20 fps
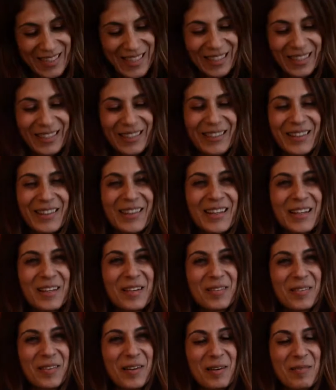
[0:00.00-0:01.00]
hi Clara, thank
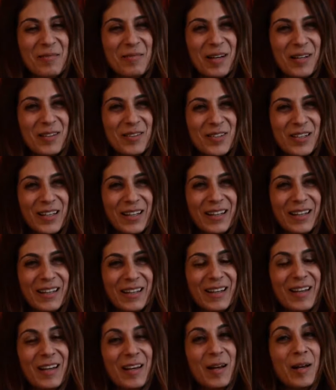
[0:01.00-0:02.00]
you very much.
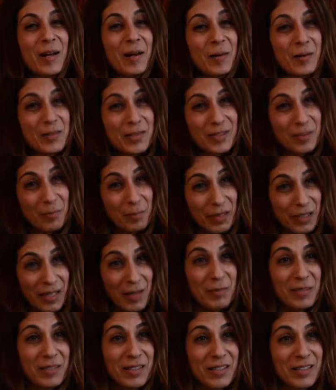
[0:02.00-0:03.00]
My
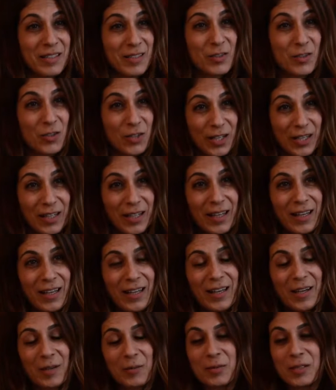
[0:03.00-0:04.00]
name is Lizzie Scheja.
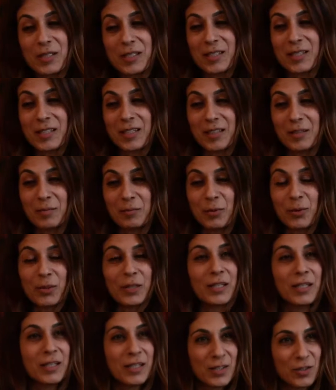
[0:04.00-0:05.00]
I was born
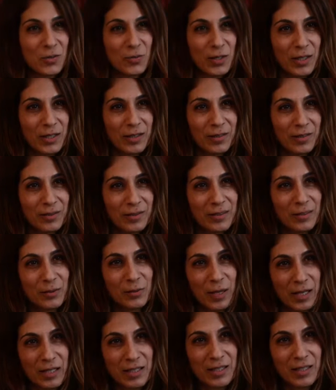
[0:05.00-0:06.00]
in Israel,
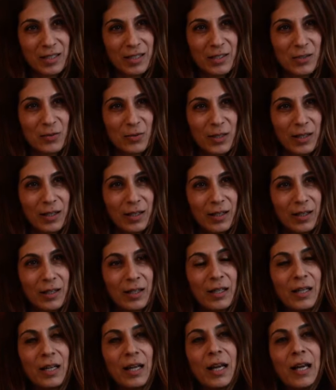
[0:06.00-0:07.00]
raised in Israel,
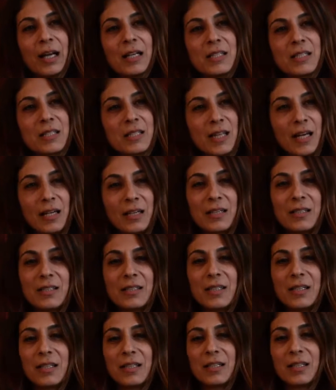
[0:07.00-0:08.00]
studied
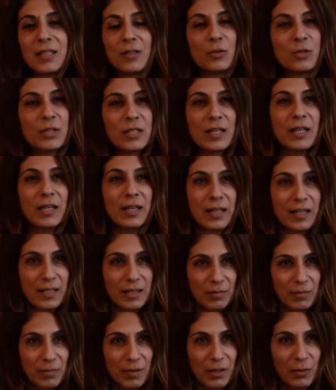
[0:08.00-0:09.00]
in UCLA.
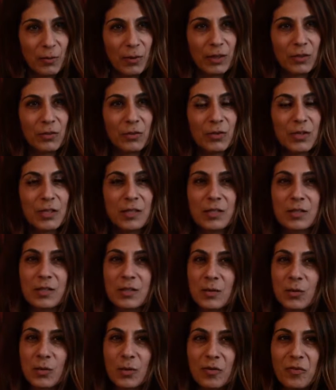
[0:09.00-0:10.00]
I went to the
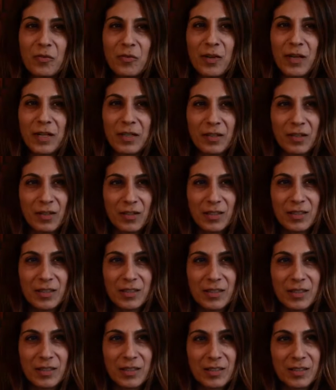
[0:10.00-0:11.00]
School of Fine
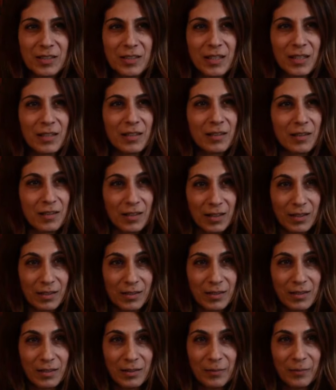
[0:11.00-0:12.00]
Arts and studied
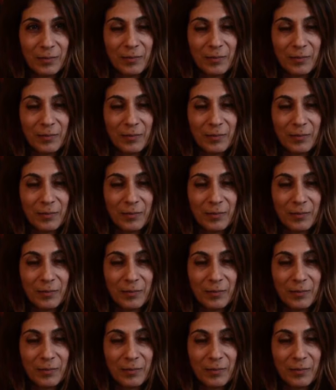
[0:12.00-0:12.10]
theater.